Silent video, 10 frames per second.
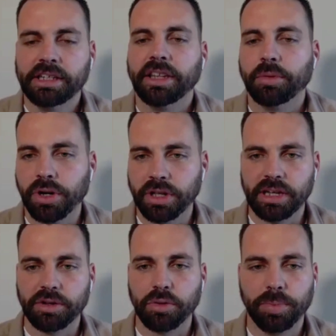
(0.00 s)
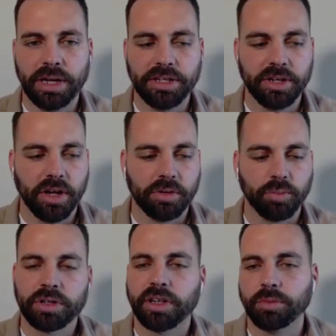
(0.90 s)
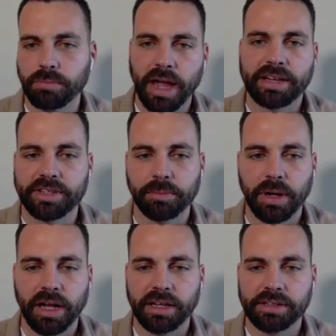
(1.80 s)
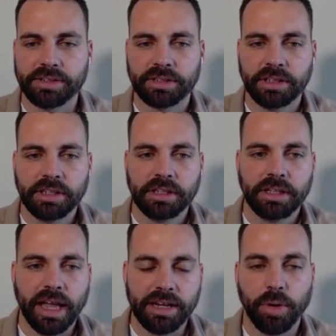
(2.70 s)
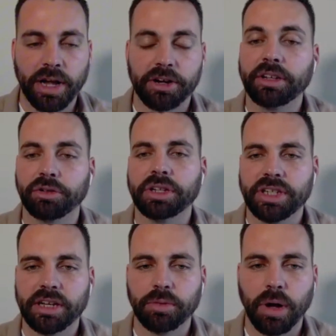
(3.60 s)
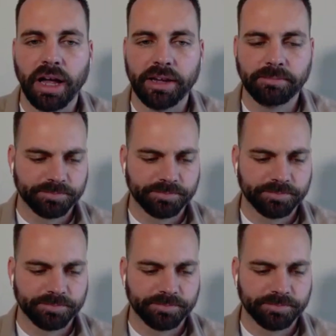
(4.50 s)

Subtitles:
they want to get your opinion on where can we maximize NOI or increase NOI.